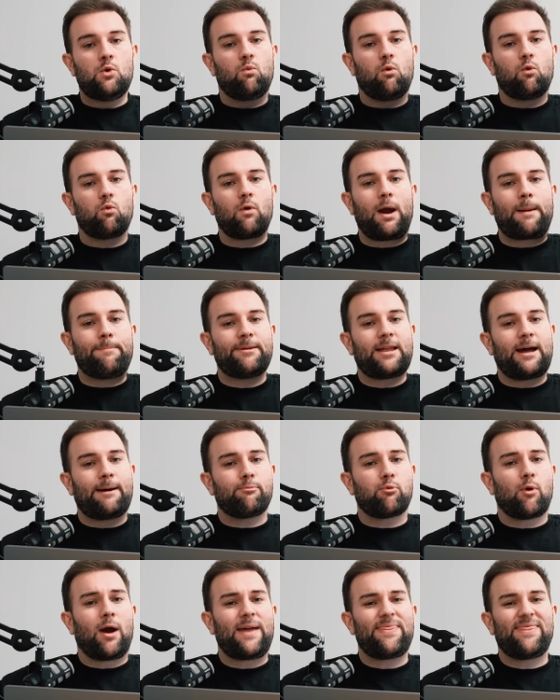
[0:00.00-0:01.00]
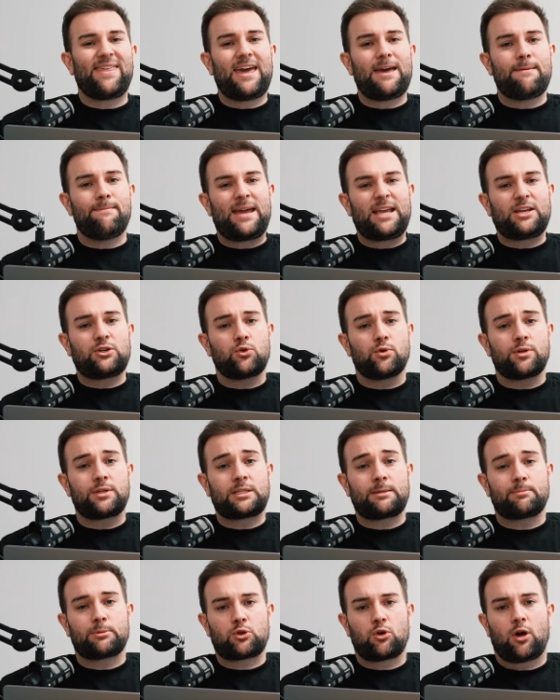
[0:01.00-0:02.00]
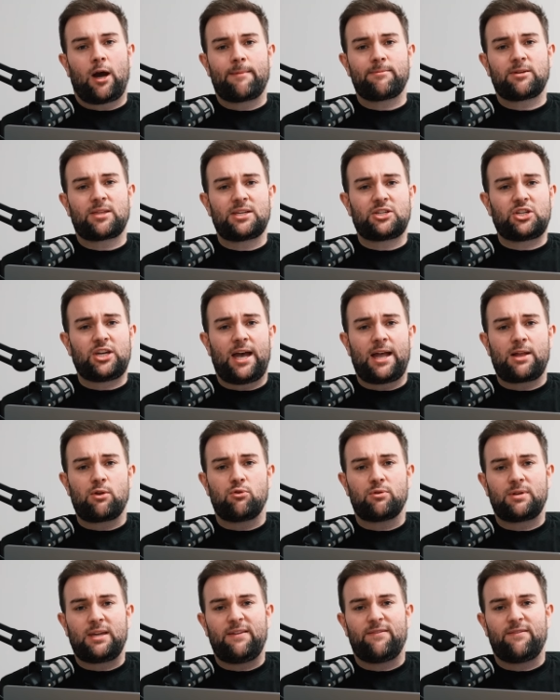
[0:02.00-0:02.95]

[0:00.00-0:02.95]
We'll wrap it up right there. Make sure to subscribe to the channel,